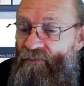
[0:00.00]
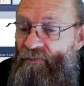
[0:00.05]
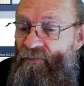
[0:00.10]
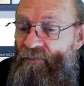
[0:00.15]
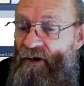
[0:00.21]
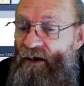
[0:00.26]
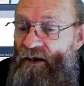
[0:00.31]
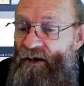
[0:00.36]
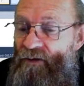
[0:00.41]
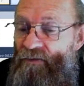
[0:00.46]

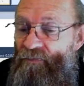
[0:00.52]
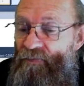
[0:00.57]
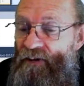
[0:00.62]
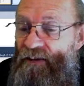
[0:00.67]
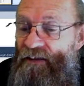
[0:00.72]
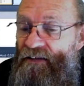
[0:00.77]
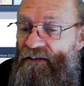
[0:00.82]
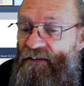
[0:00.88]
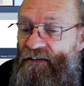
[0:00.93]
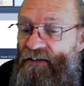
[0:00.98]
my
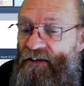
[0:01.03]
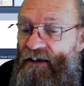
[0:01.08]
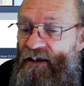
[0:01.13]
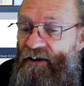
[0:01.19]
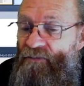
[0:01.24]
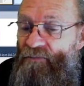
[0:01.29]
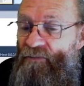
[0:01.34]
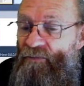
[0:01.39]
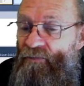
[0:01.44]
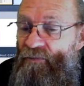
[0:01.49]
event name